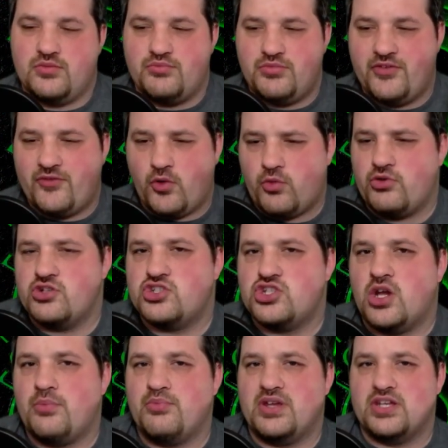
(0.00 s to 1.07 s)
before we
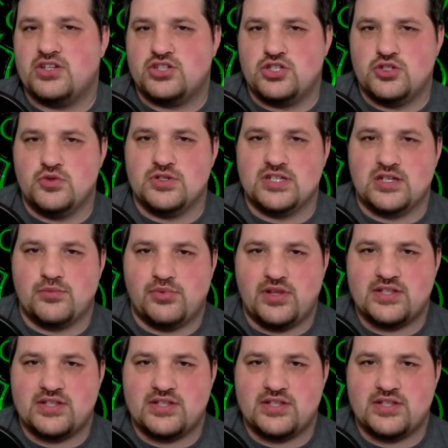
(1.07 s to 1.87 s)
jump in too deep,